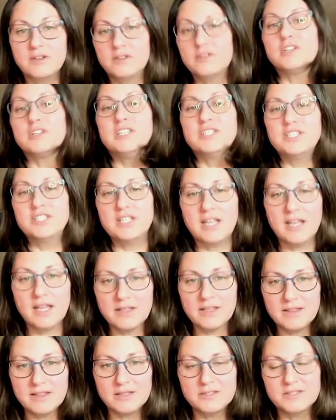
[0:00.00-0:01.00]

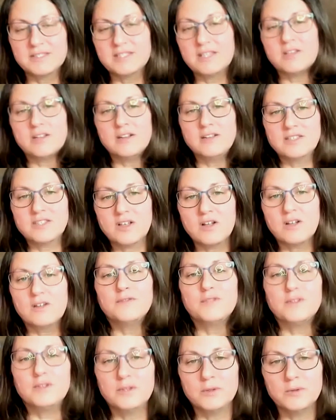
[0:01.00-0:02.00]
Krishna, the song
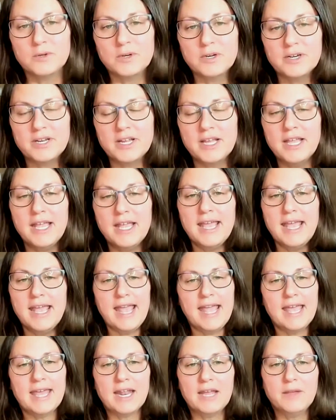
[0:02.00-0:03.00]
of the Lord. Okay.
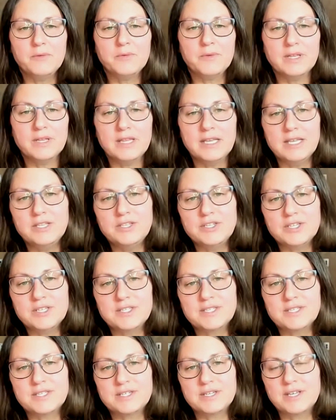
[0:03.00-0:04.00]
And I really
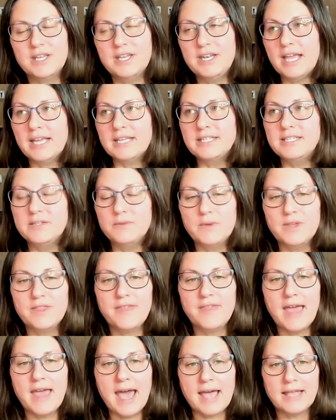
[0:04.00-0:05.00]
just connected with
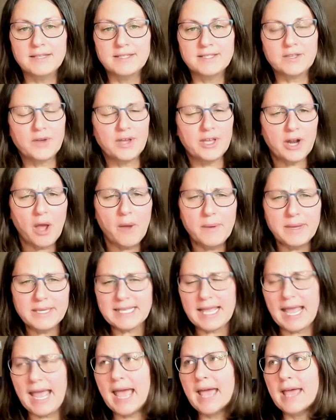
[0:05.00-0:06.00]
that. And so I'd
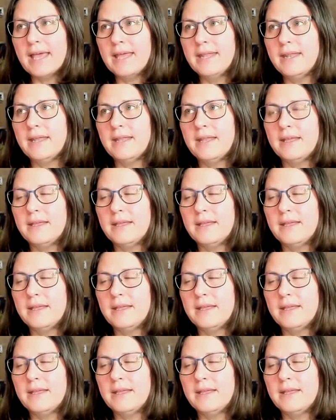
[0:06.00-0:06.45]
always had